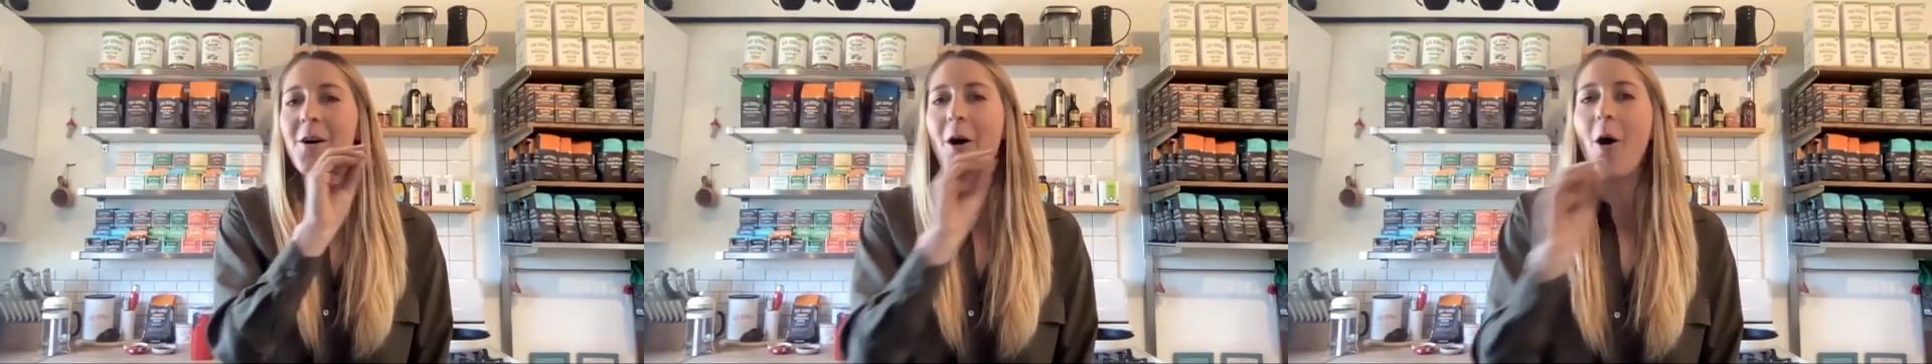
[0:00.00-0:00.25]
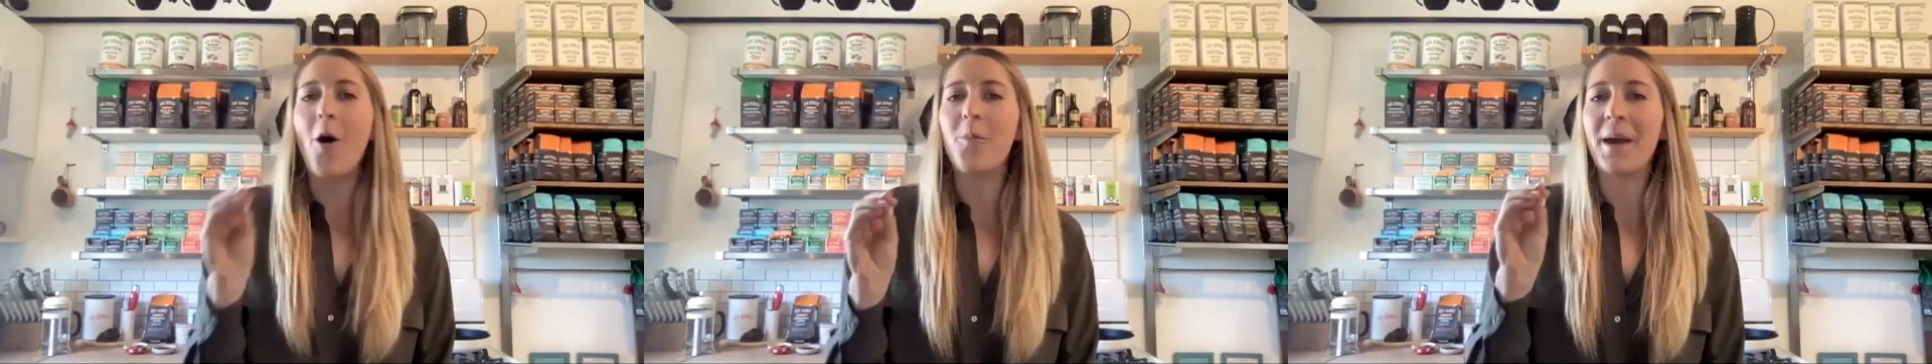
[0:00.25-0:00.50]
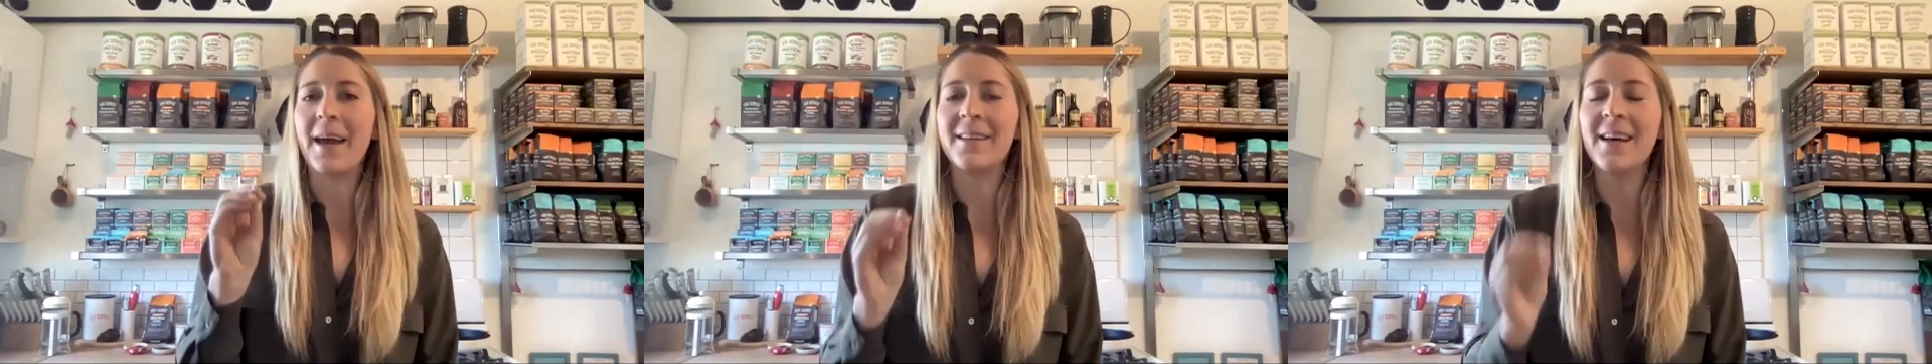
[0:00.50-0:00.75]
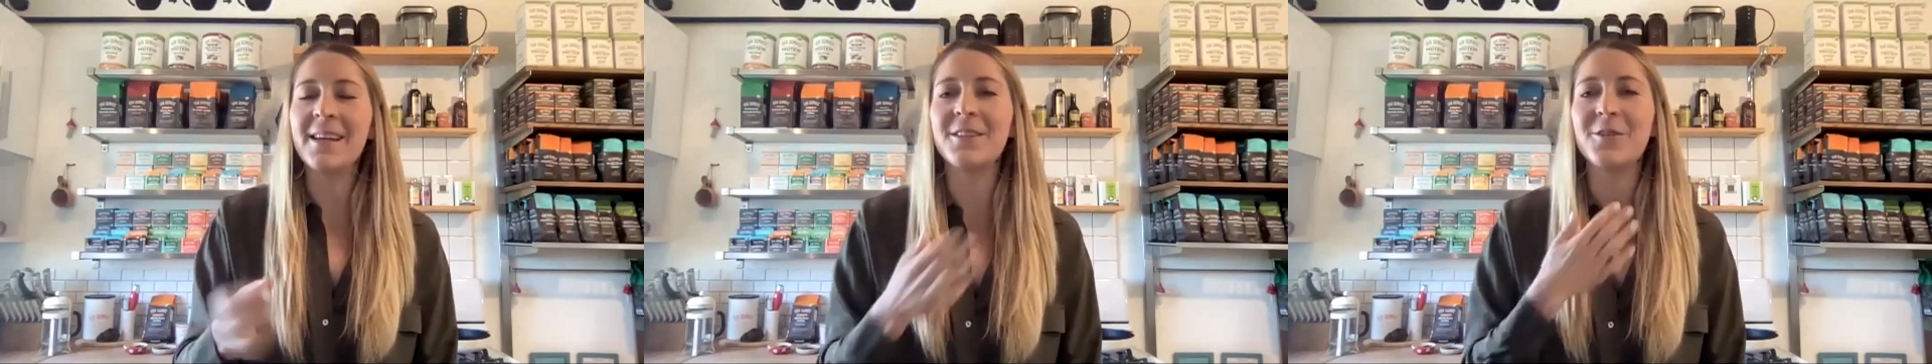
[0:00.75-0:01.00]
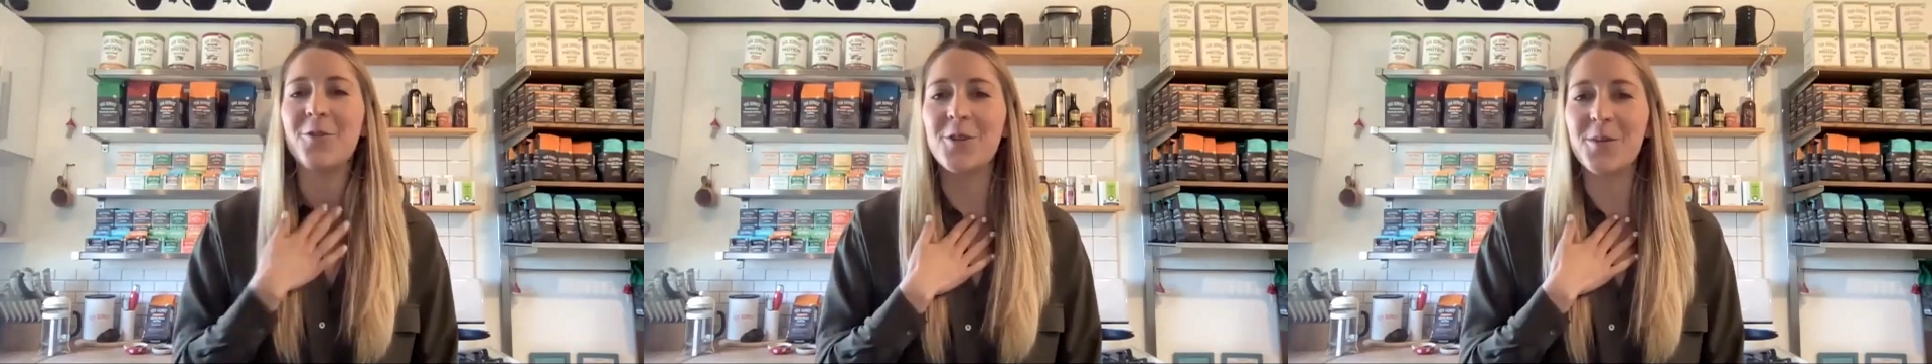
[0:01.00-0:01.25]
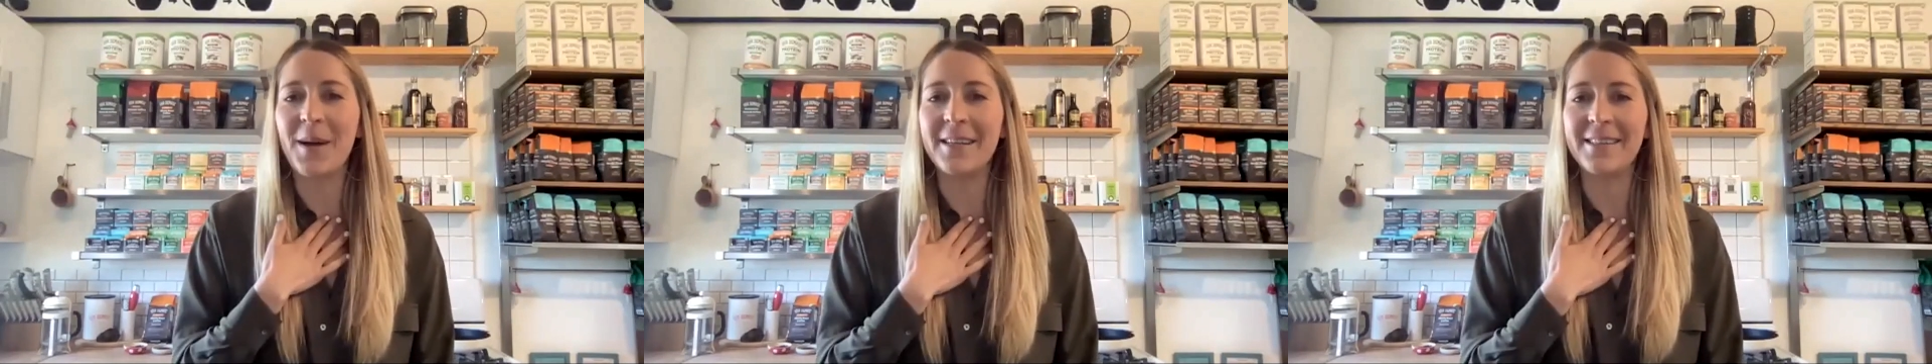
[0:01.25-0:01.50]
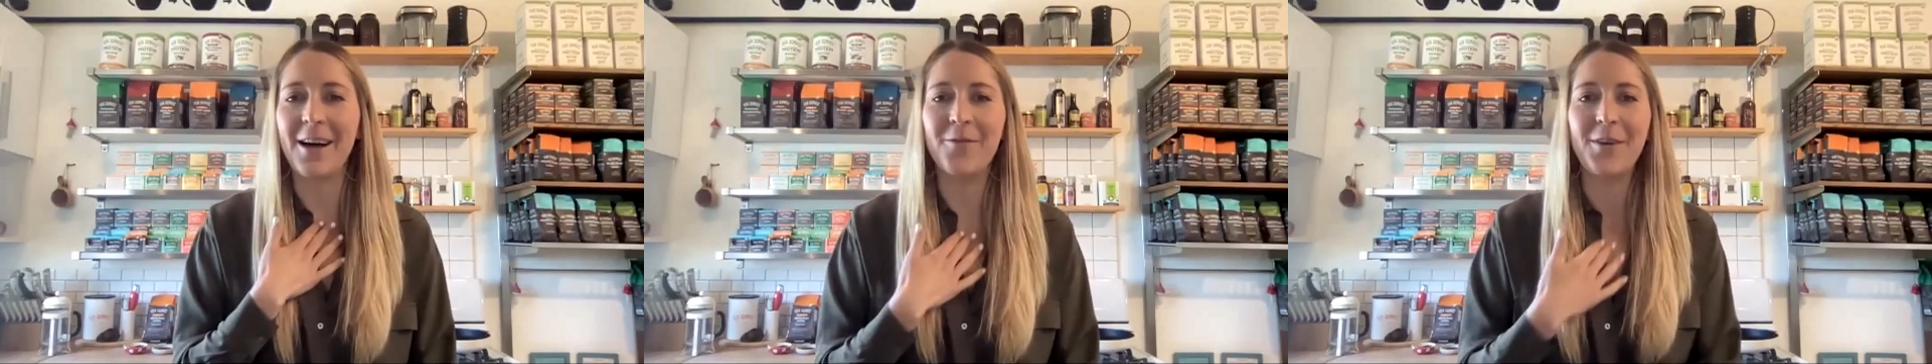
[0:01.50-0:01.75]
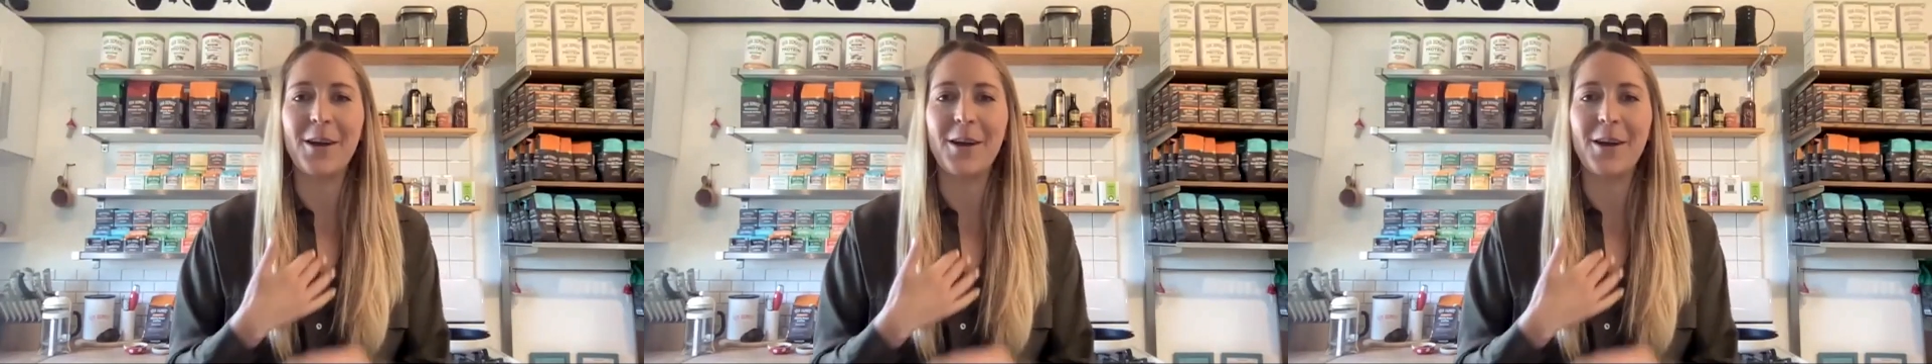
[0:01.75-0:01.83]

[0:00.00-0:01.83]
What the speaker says: all panelists and only myself